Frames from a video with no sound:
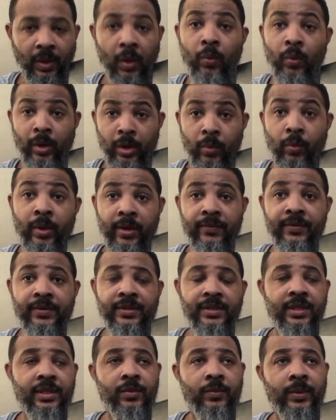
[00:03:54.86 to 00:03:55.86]
We're aware of the
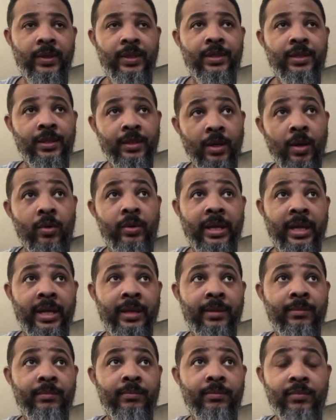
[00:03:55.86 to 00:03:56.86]
situation.
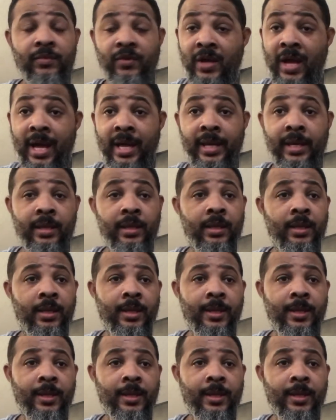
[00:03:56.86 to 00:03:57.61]
Okay, got it.